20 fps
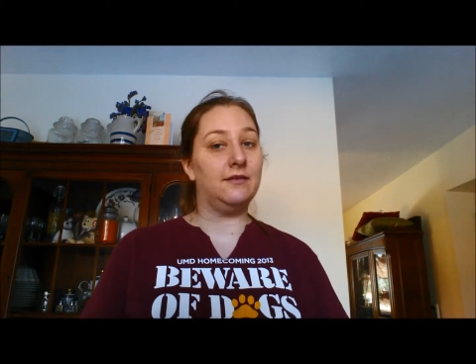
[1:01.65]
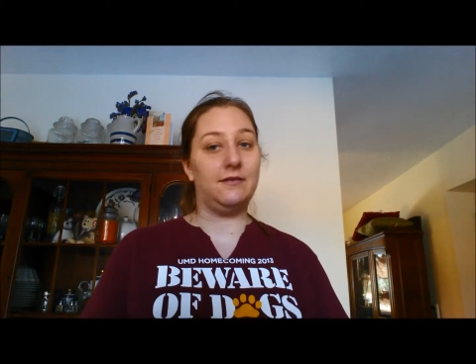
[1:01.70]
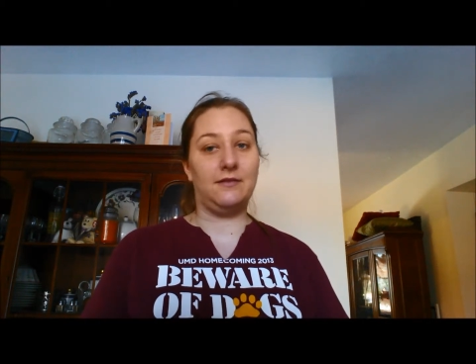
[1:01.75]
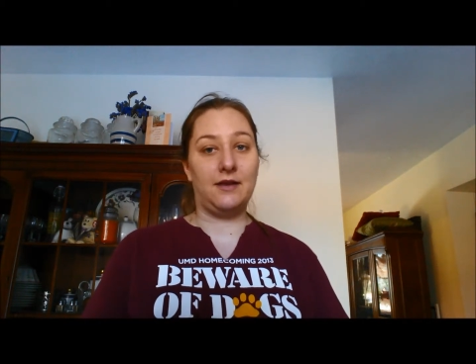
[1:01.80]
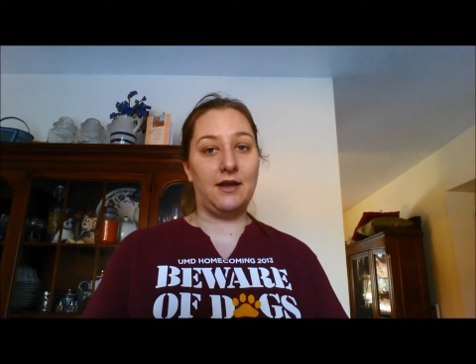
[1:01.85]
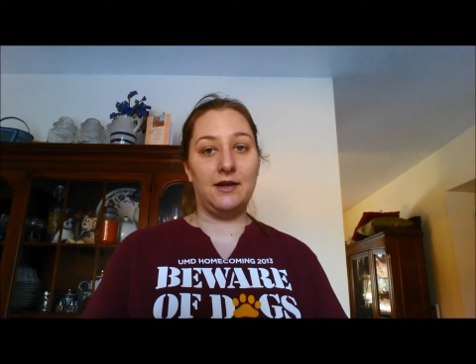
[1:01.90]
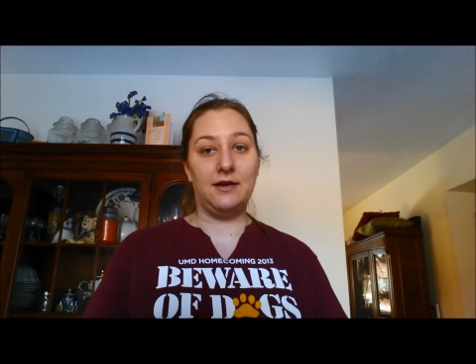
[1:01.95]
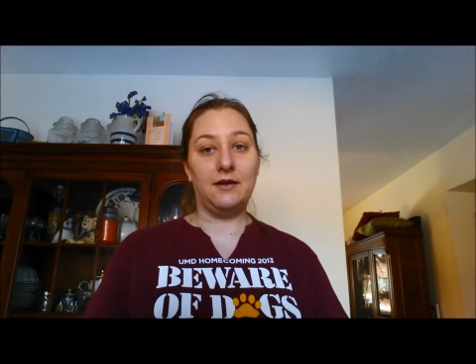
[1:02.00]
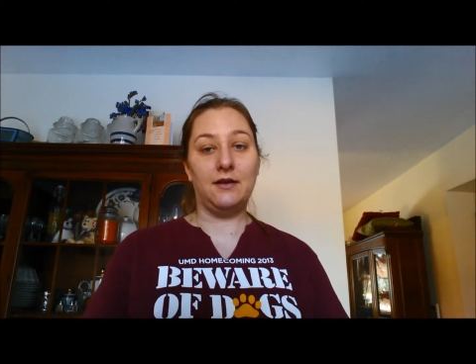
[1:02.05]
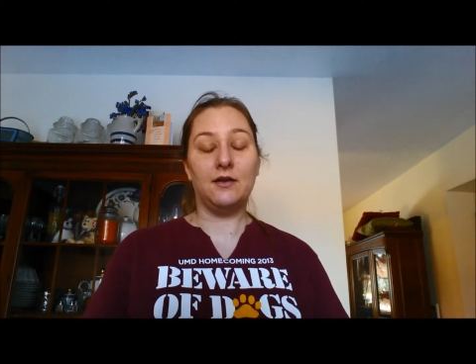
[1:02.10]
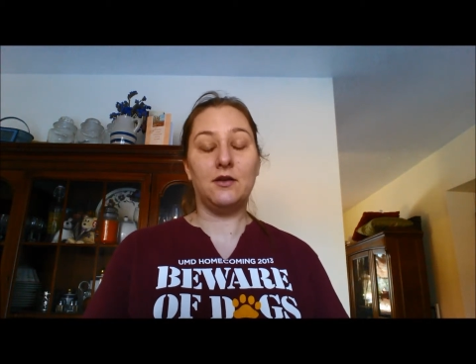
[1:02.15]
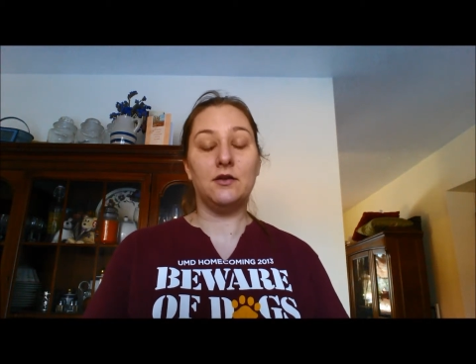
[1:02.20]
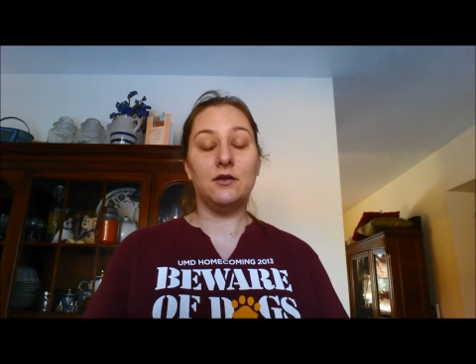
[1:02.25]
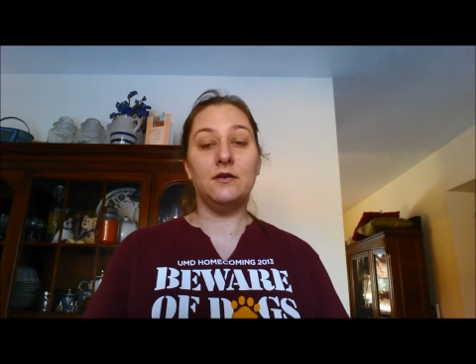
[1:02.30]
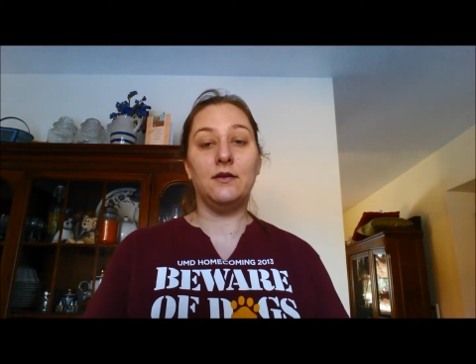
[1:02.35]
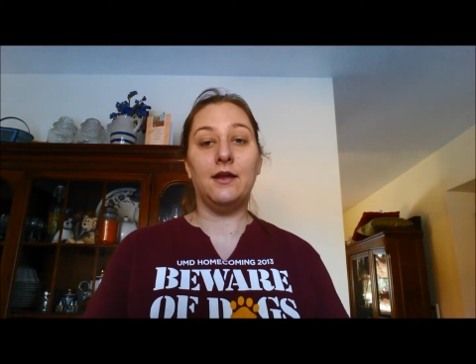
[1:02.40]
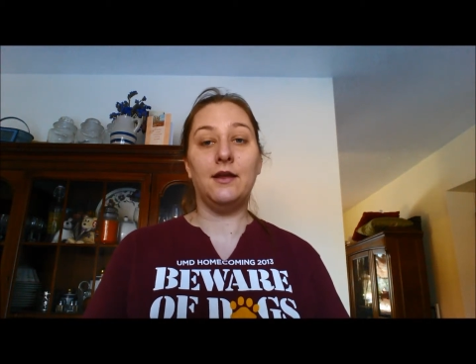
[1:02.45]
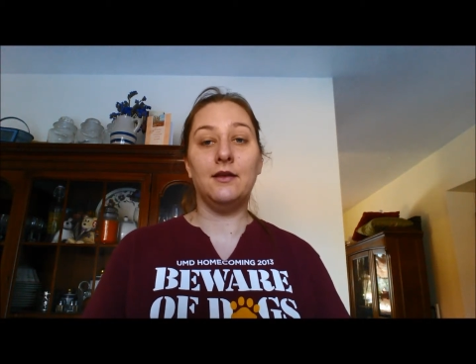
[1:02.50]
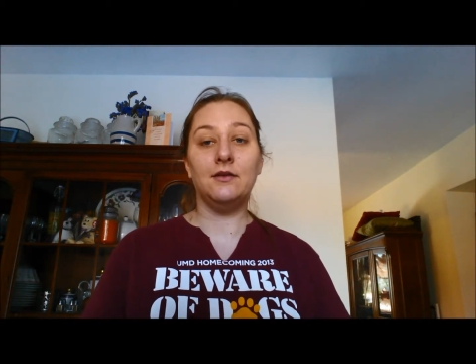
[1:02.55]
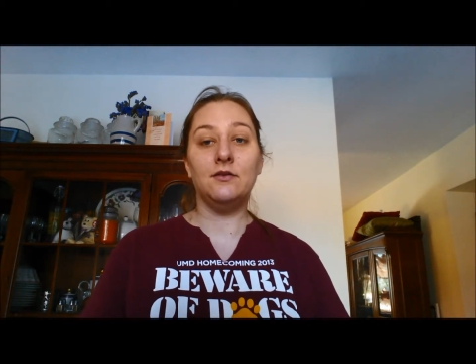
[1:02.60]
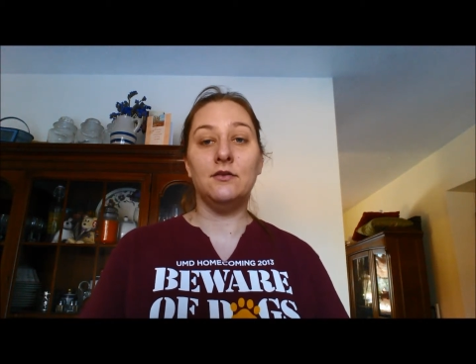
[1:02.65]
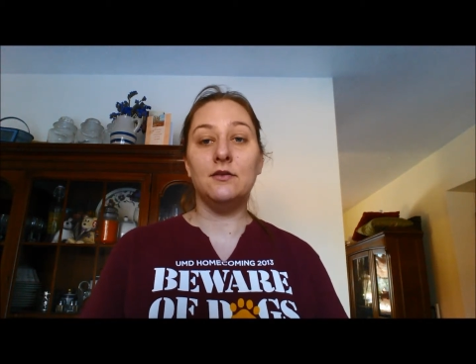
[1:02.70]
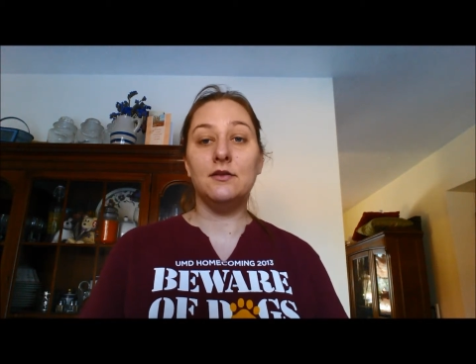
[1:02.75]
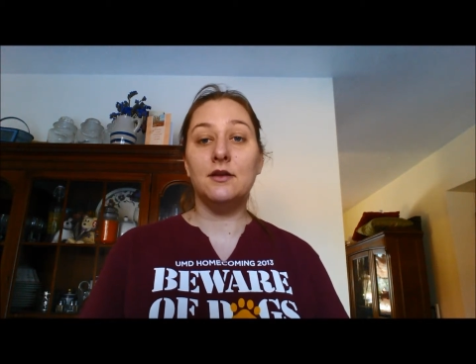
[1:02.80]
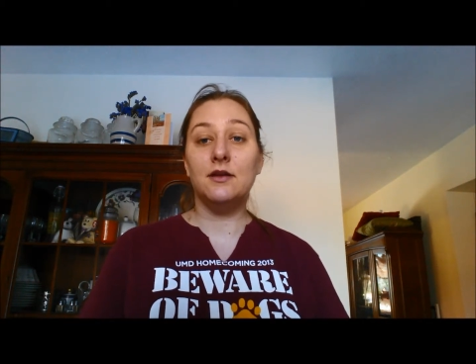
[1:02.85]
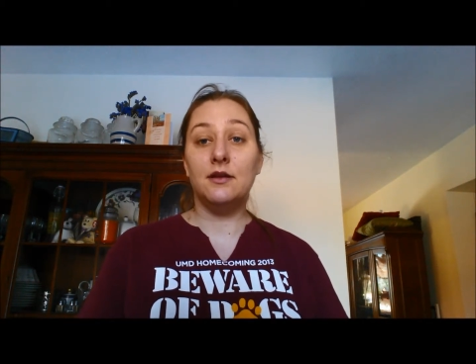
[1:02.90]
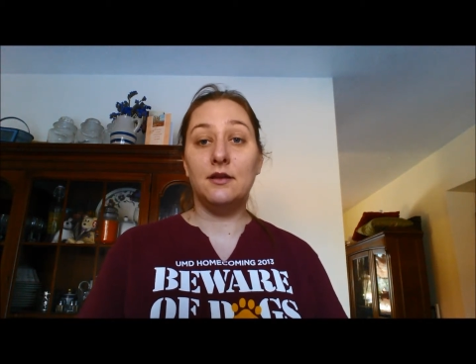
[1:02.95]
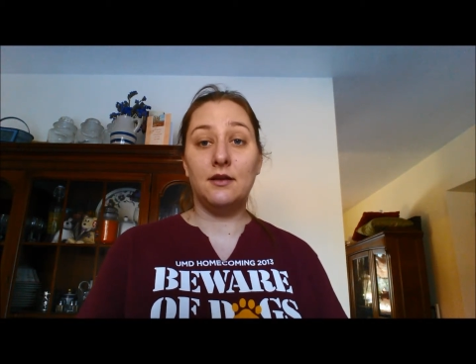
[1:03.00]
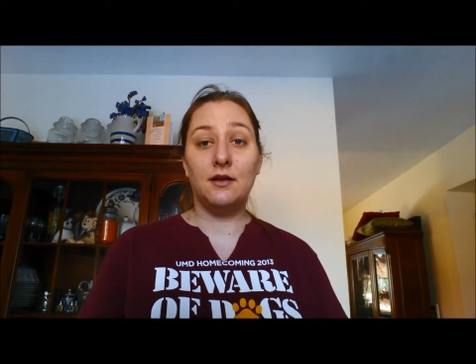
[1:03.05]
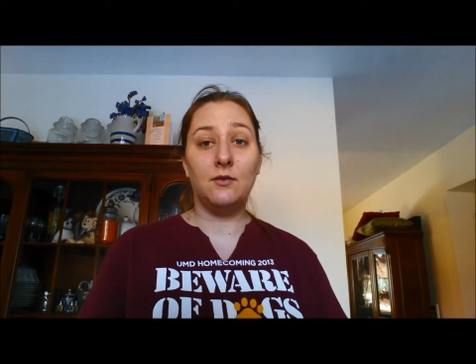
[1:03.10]
decided I couldn't handle
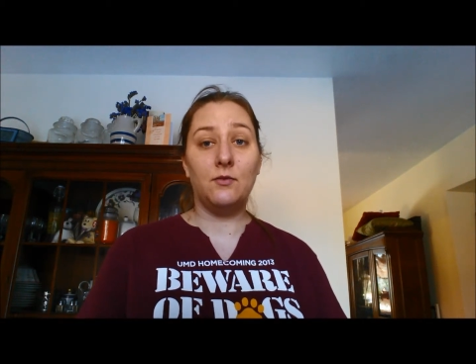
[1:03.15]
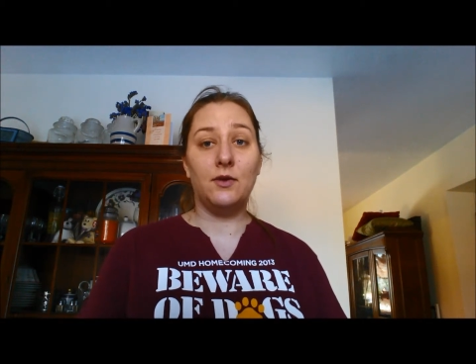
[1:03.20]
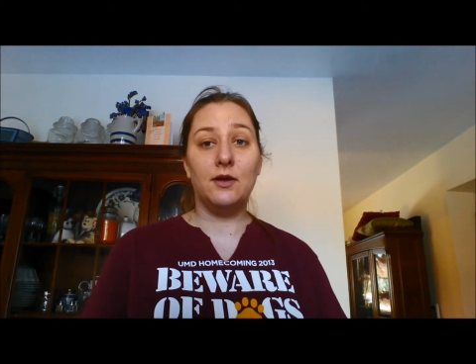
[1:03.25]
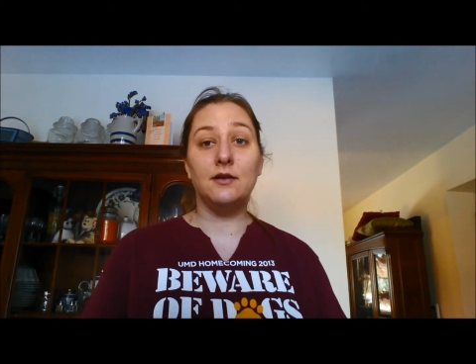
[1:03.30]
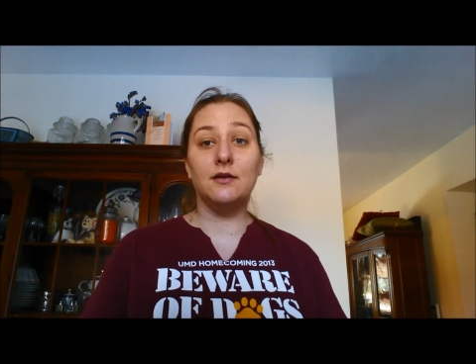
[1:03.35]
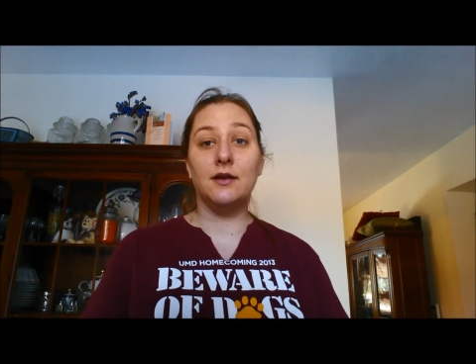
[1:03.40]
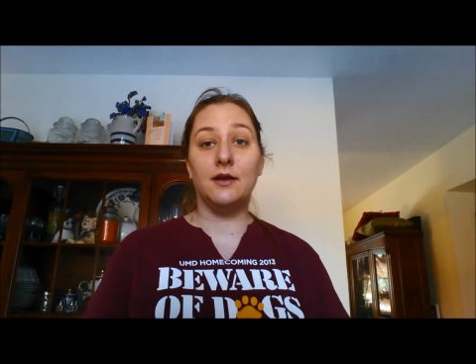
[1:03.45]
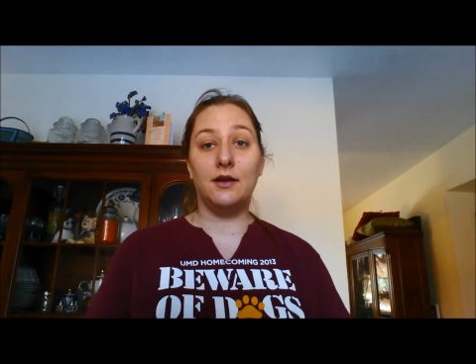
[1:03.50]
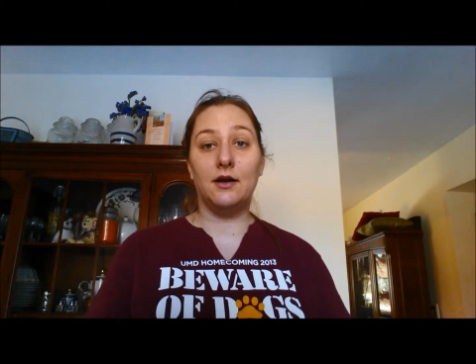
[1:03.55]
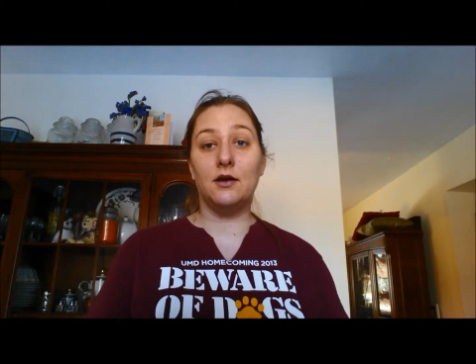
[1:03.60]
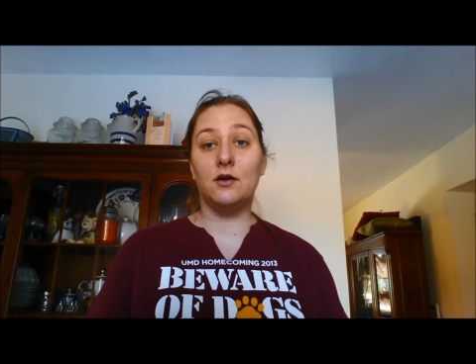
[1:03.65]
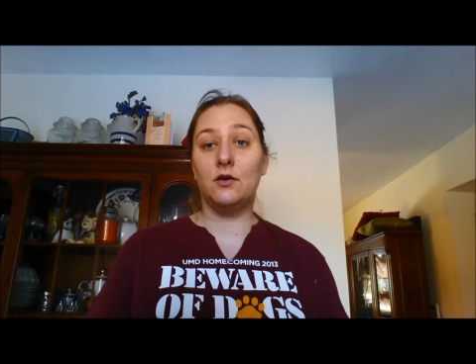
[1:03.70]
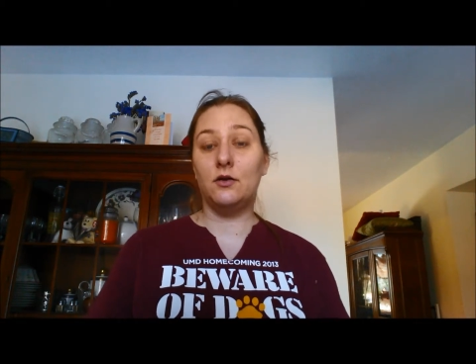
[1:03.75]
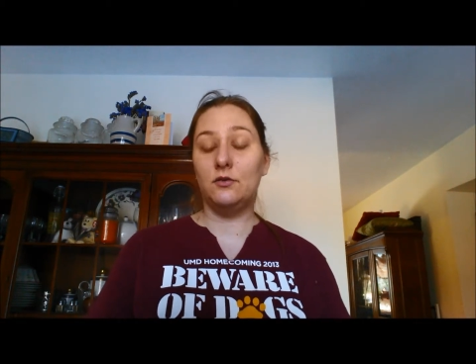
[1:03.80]
it, and I went and I got a